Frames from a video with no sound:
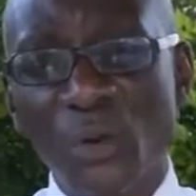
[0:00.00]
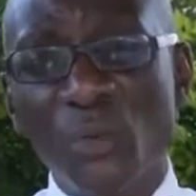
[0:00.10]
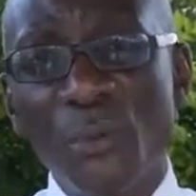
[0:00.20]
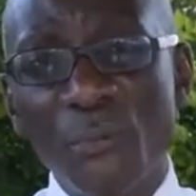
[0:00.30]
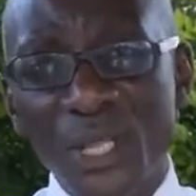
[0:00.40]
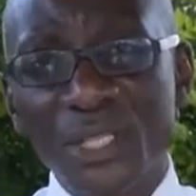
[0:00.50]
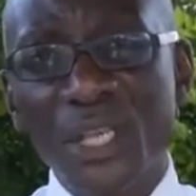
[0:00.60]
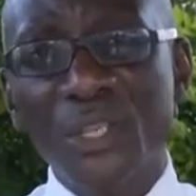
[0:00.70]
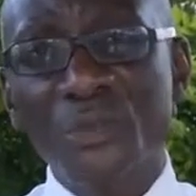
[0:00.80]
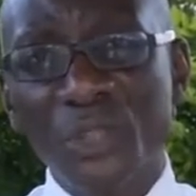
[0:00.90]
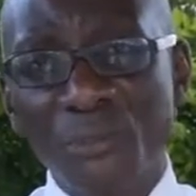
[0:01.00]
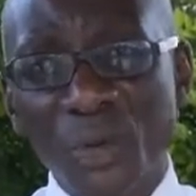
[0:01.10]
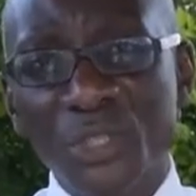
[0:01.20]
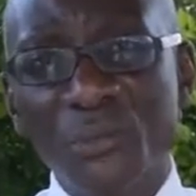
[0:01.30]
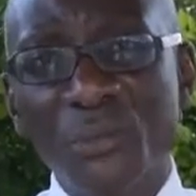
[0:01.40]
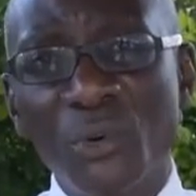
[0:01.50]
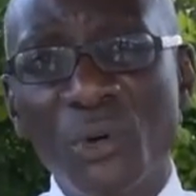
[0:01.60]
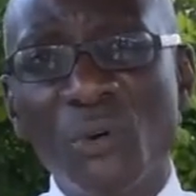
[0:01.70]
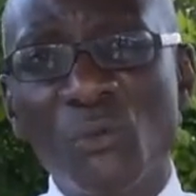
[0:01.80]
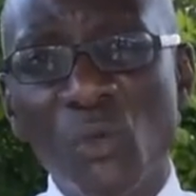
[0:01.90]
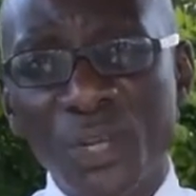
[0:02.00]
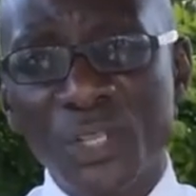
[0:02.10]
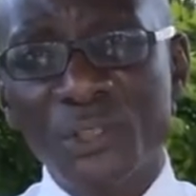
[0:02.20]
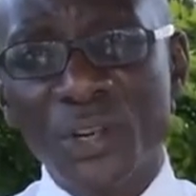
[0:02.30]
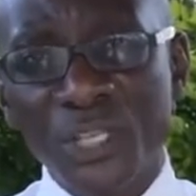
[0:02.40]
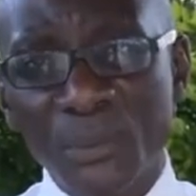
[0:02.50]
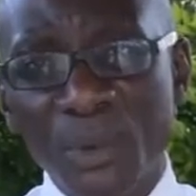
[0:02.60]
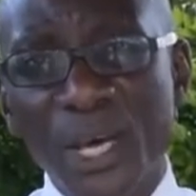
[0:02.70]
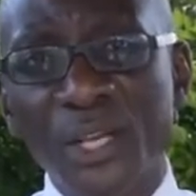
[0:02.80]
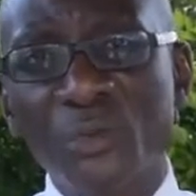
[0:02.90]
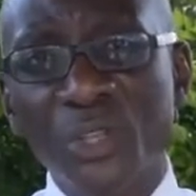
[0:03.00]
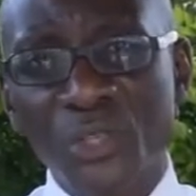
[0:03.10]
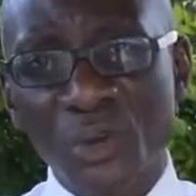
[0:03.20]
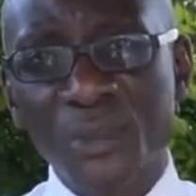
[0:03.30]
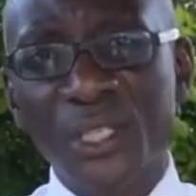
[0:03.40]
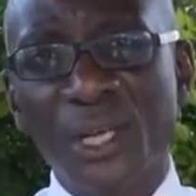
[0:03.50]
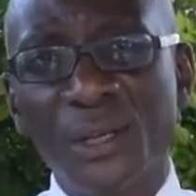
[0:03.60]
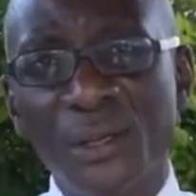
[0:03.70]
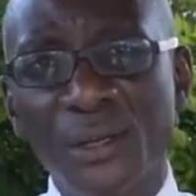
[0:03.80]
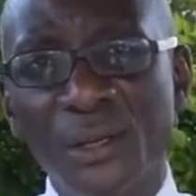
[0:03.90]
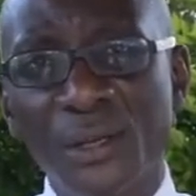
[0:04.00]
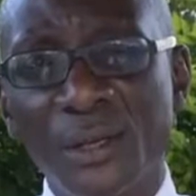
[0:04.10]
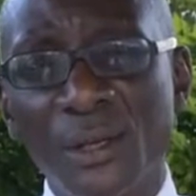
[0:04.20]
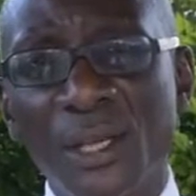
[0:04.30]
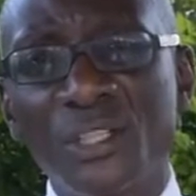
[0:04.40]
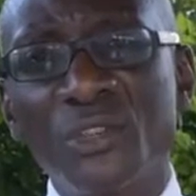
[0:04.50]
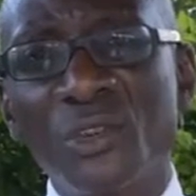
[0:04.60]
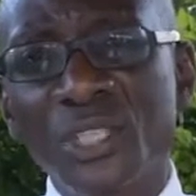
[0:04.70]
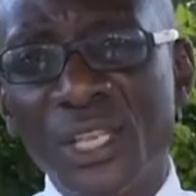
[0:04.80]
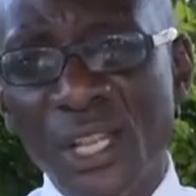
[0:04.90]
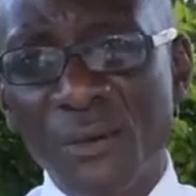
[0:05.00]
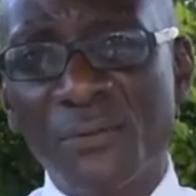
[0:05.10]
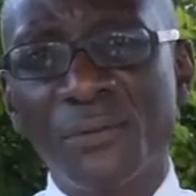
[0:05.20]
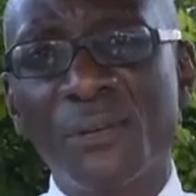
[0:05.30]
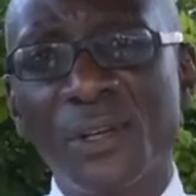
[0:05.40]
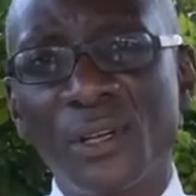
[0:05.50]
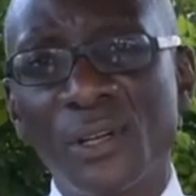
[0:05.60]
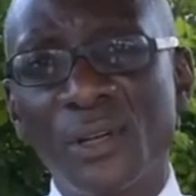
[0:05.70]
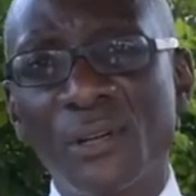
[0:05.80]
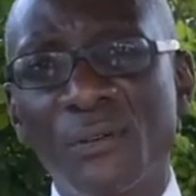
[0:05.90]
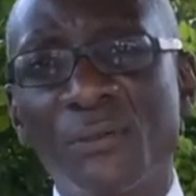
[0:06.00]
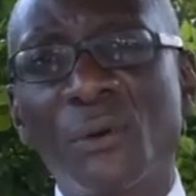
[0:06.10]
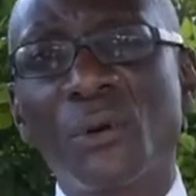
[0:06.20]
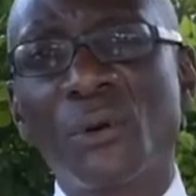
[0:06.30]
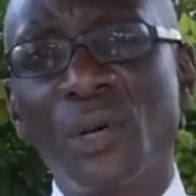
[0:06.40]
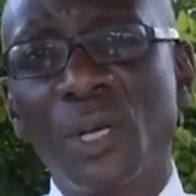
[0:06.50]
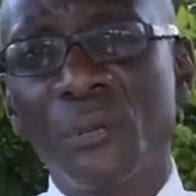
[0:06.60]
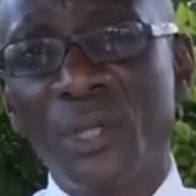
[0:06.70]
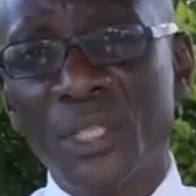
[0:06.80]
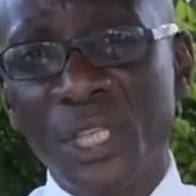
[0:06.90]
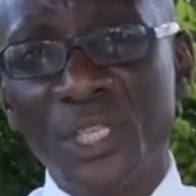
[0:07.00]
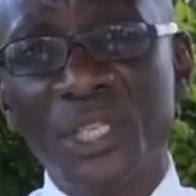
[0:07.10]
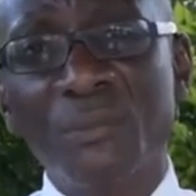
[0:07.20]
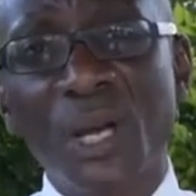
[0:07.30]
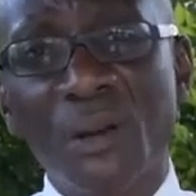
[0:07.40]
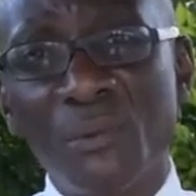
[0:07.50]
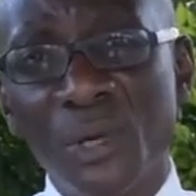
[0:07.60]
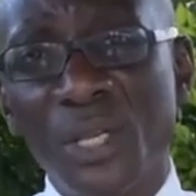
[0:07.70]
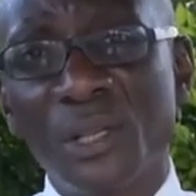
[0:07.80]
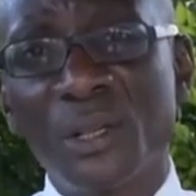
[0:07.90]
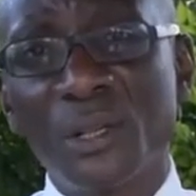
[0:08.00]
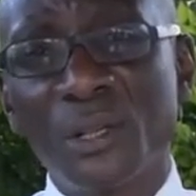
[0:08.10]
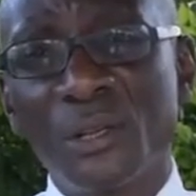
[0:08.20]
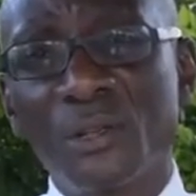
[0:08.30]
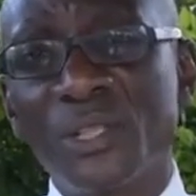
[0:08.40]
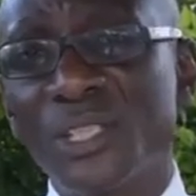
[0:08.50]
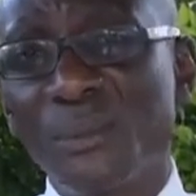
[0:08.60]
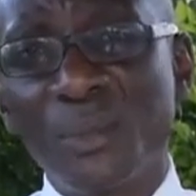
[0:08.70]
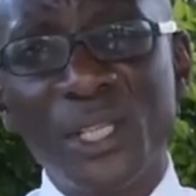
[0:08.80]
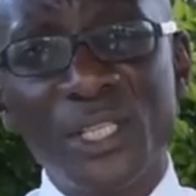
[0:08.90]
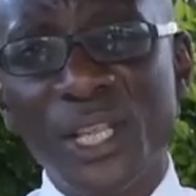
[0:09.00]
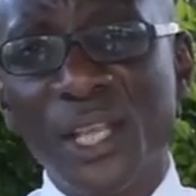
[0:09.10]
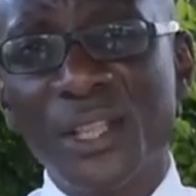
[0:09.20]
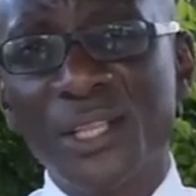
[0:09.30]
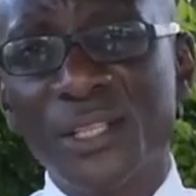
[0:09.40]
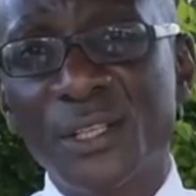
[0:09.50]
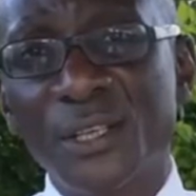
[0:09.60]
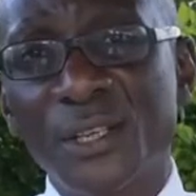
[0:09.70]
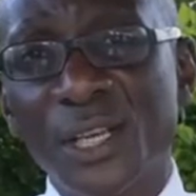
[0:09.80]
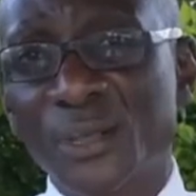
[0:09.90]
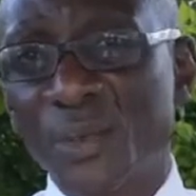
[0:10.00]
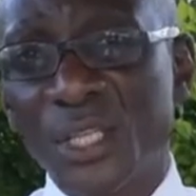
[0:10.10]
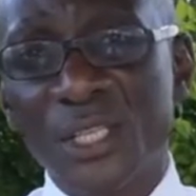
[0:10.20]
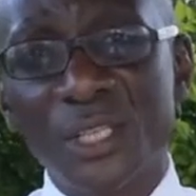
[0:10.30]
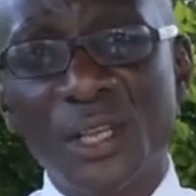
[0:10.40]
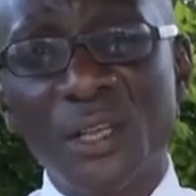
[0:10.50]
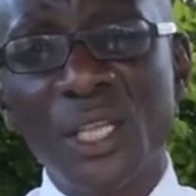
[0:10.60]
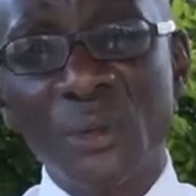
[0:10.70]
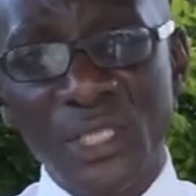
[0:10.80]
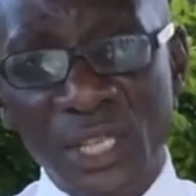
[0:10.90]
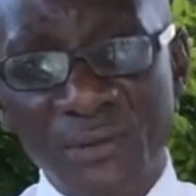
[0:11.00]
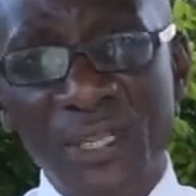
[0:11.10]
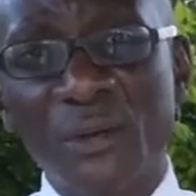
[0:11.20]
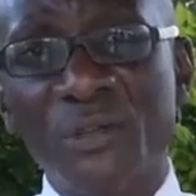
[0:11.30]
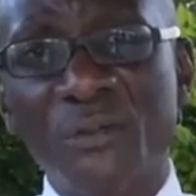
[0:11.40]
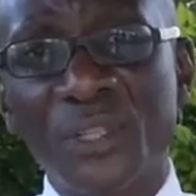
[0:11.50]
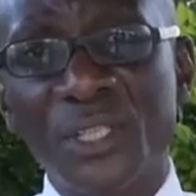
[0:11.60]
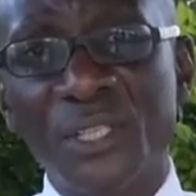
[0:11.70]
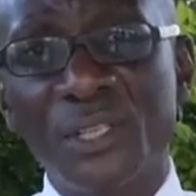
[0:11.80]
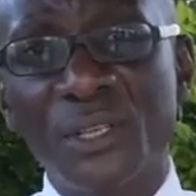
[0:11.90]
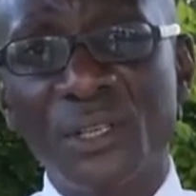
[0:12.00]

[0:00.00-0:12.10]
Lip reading: We must get to the bottom of what transpired with Topstar. It's not enough for Mr. Chimba Kambwili to simply say that as minister, he was left out of this.